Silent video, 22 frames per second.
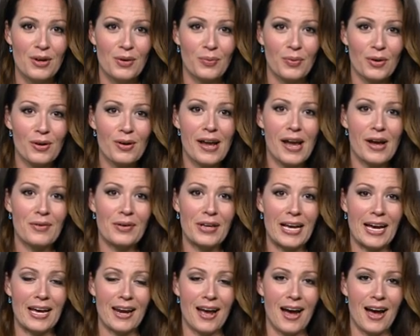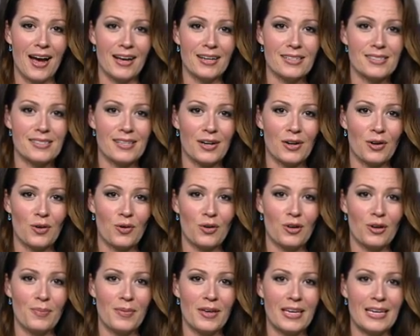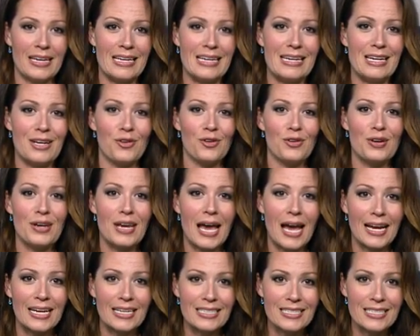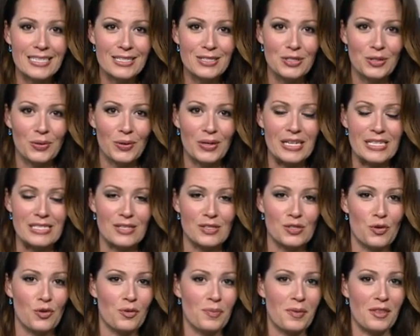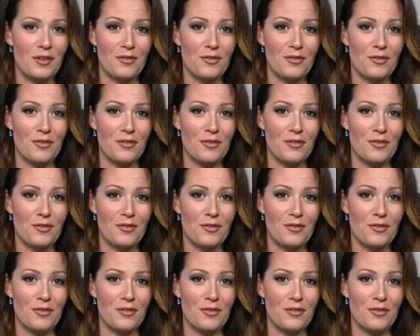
we're counting on highs that are going to be near 90 degrees. It's going to be the